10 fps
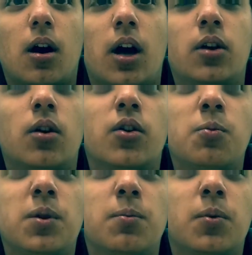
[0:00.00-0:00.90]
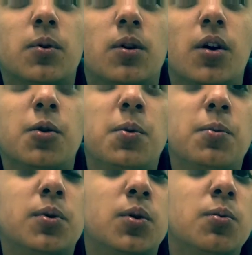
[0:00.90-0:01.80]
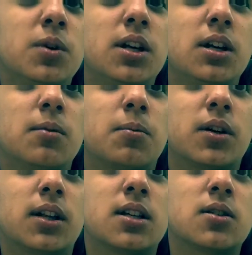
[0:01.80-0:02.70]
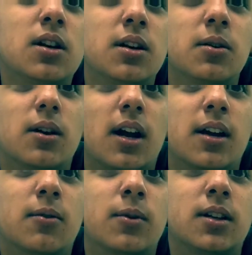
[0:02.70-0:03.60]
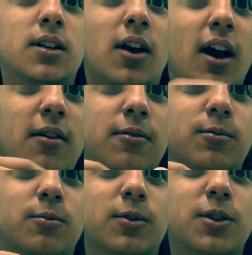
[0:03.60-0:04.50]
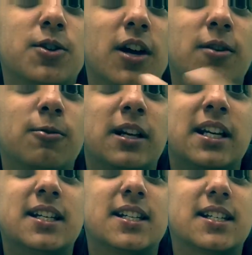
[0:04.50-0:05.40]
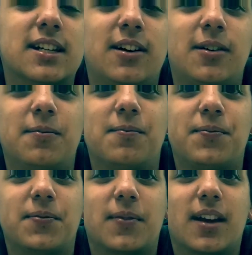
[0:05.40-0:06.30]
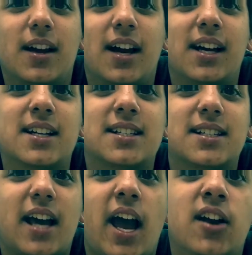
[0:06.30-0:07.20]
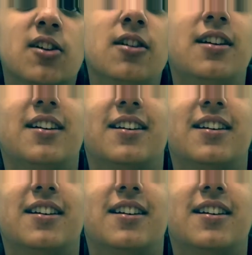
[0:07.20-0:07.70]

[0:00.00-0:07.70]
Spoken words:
I know other people do mean it, but that's only like when you're trying to release, I guess, anger.